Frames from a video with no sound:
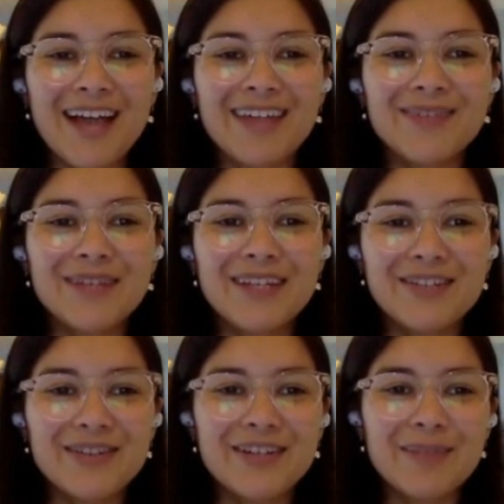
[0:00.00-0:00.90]
and we're
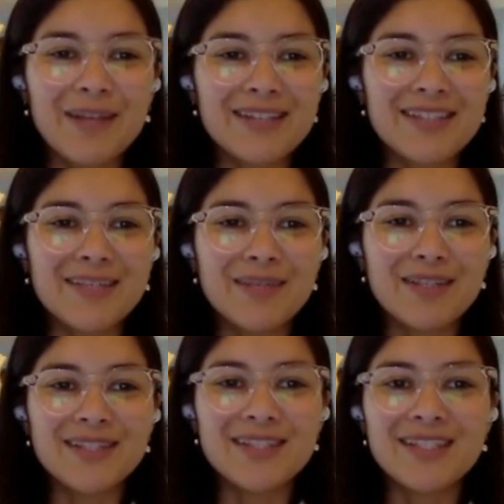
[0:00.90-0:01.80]
joined by
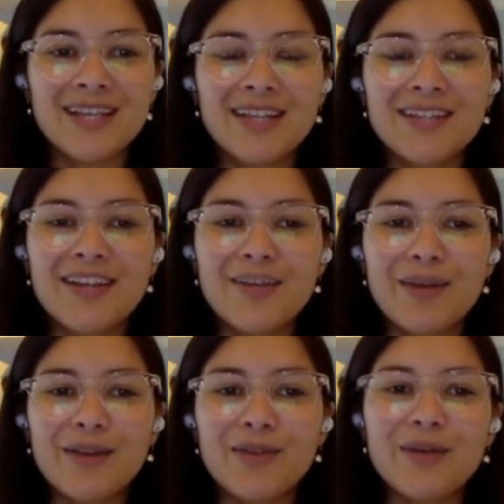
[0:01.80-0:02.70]
Siemens to hear
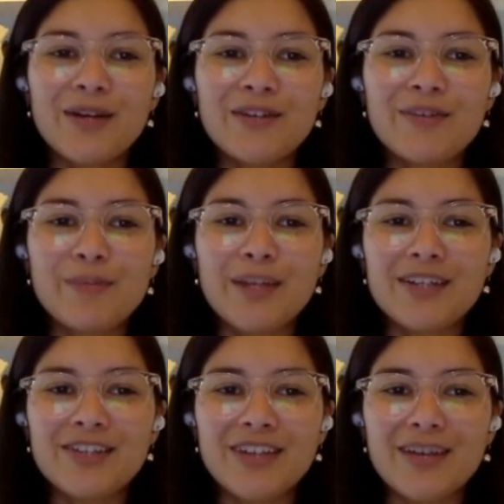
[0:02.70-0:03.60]
about the world of
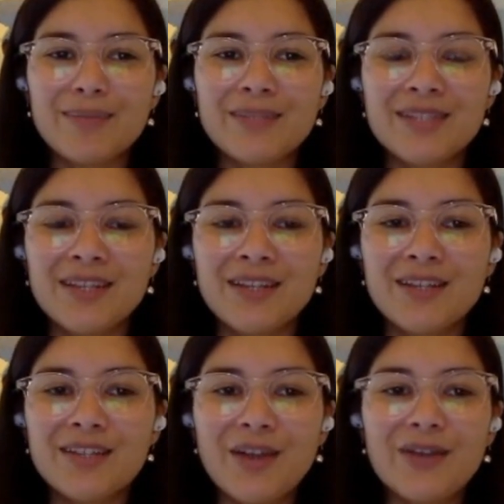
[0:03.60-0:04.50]
apprenticeships.
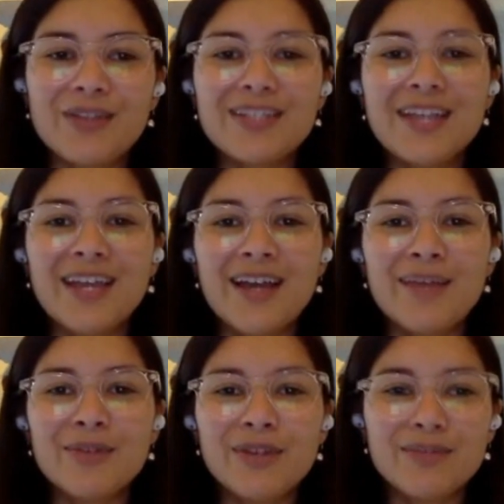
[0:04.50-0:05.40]
So today
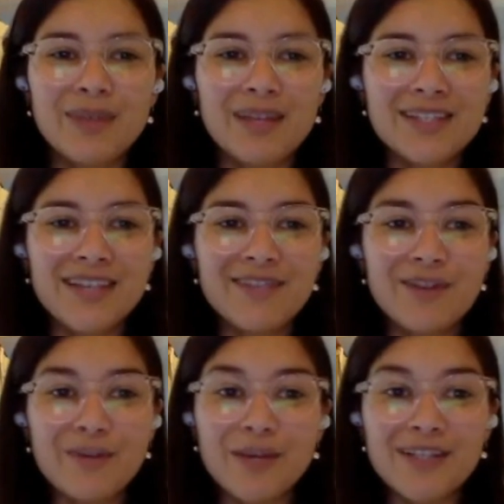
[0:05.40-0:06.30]
I'm joined by
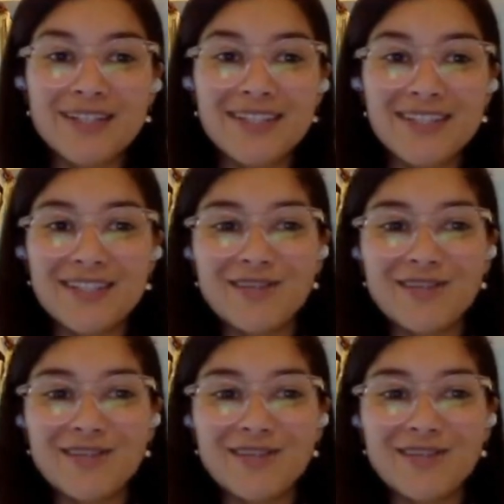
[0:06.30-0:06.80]
several apprentices